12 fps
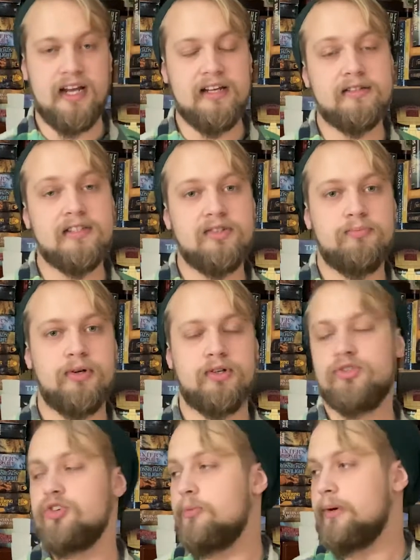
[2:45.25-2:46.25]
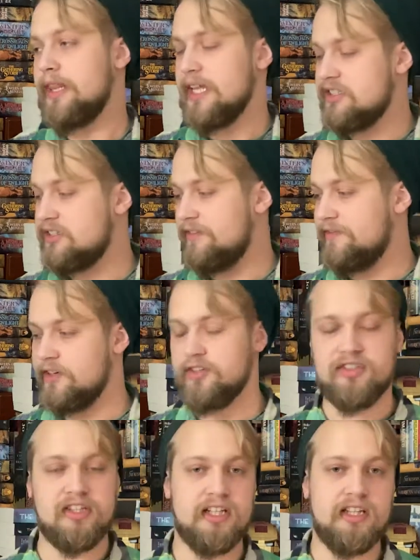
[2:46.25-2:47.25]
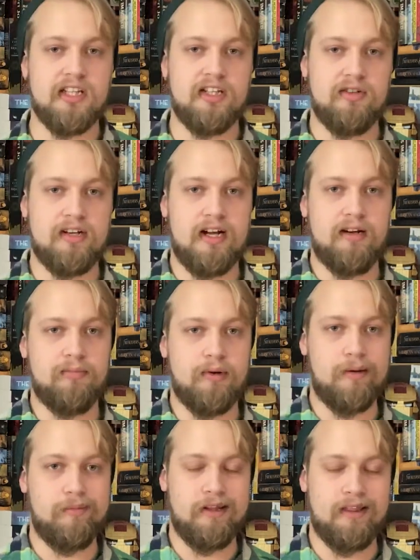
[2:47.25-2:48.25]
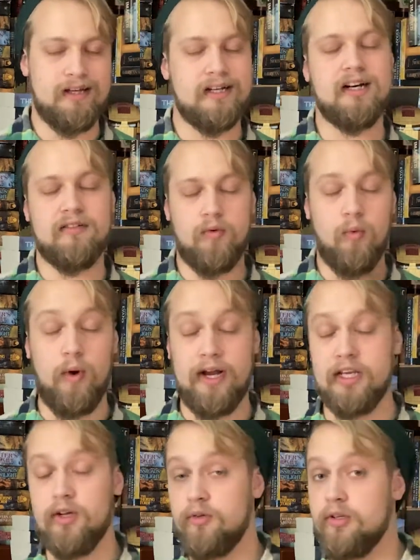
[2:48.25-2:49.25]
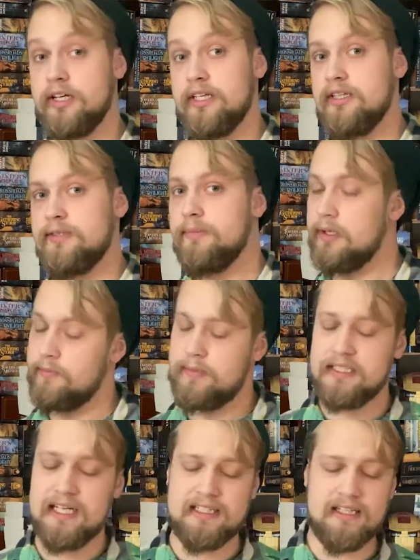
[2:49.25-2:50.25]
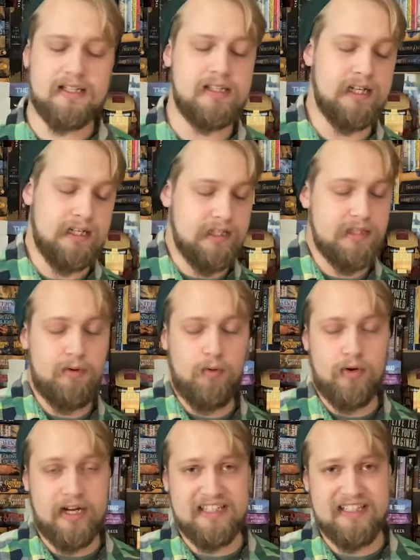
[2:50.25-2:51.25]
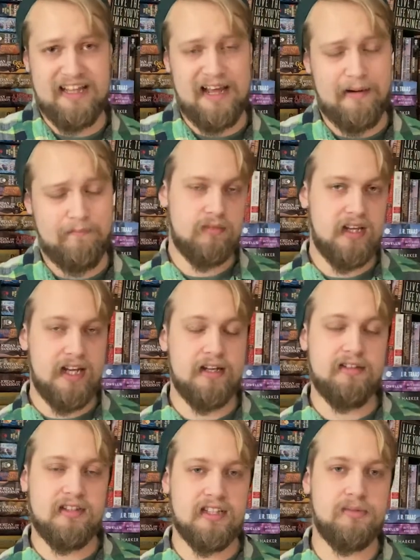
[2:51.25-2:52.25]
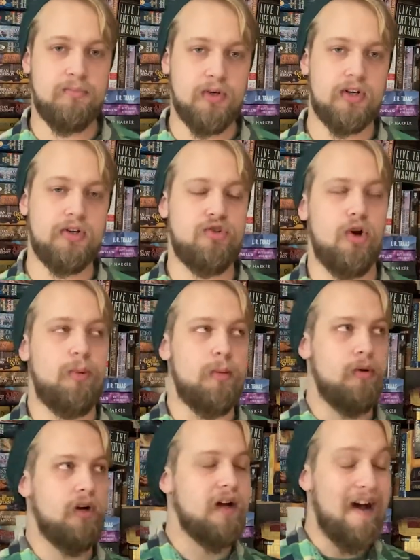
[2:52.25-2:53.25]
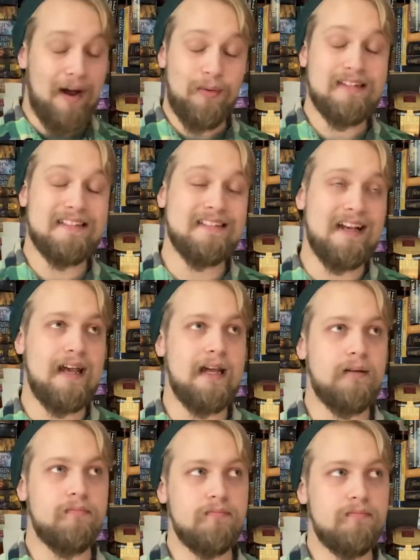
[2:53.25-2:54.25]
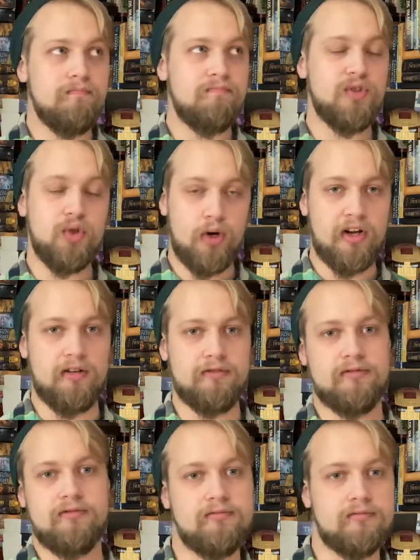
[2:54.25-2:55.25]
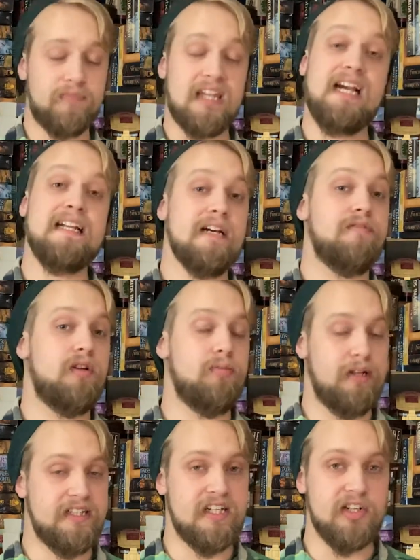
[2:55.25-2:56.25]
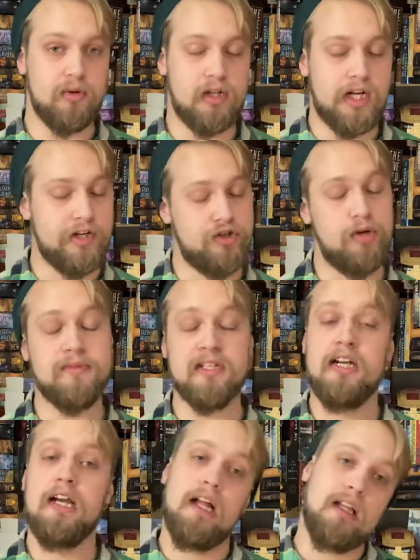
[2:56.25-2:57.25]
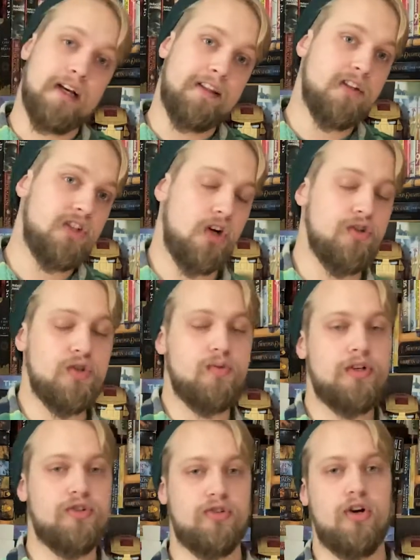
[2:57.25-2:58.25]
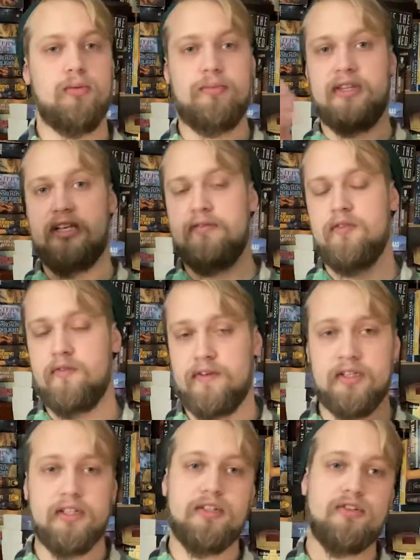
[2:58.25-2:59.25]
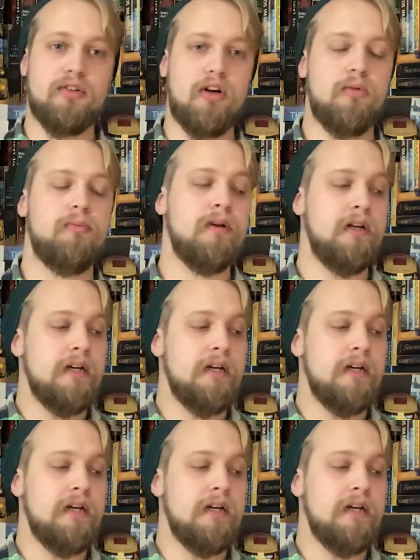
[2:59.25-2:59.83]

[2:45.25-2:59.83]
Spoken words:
Is this book tropey? That's the first thing that you kind of probably think of when you look at this book, besides its thickness, but we'll get to it. Is this book a tropey book? I would say sort of. It definitely plays into a lot of tropes, like the chosen one trope, the evil villain trope.